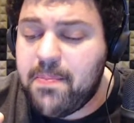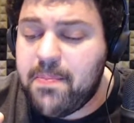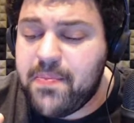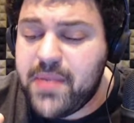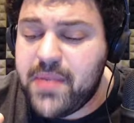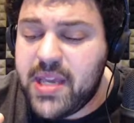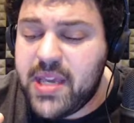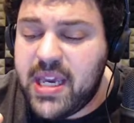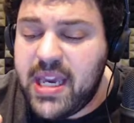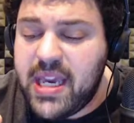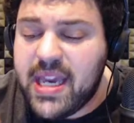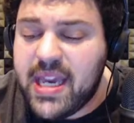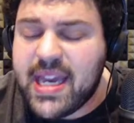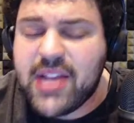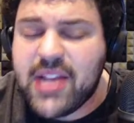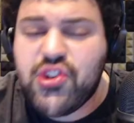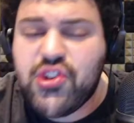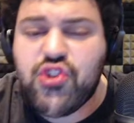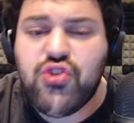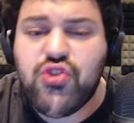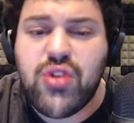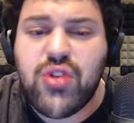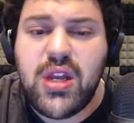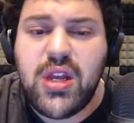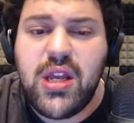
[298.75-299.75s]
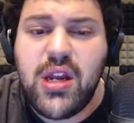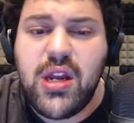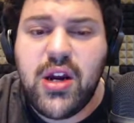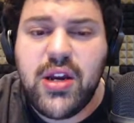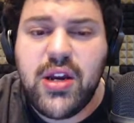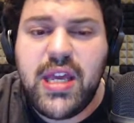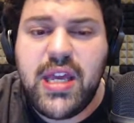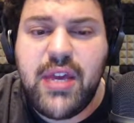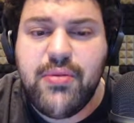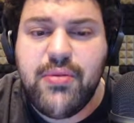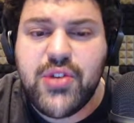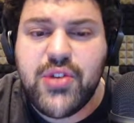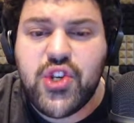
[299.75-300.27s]
He gets,
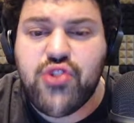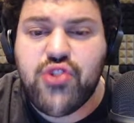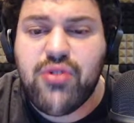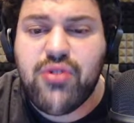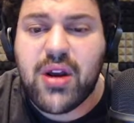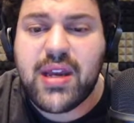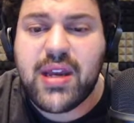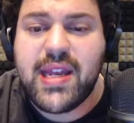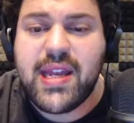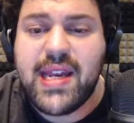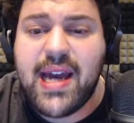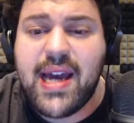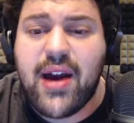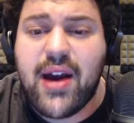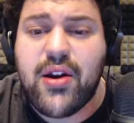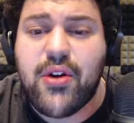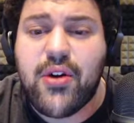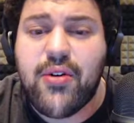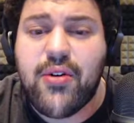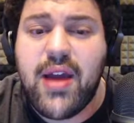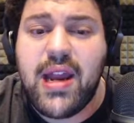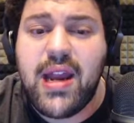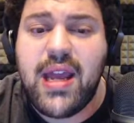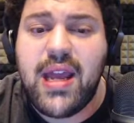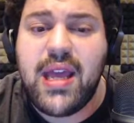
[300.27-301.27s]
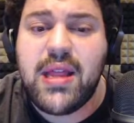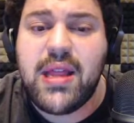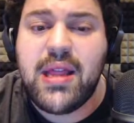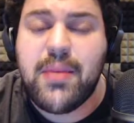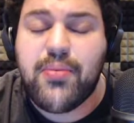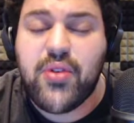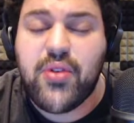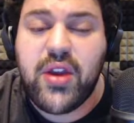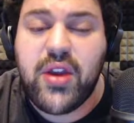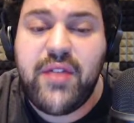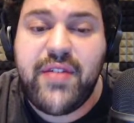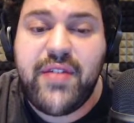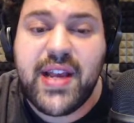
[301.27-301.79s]
he was shrunken down already in the
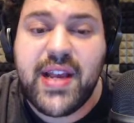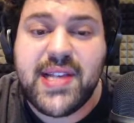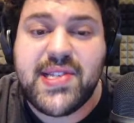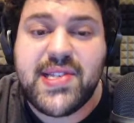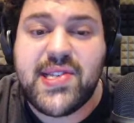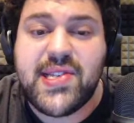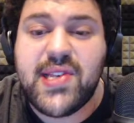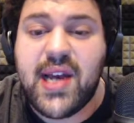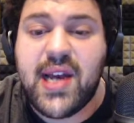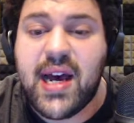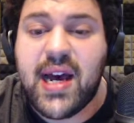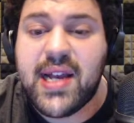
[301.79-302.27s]
previous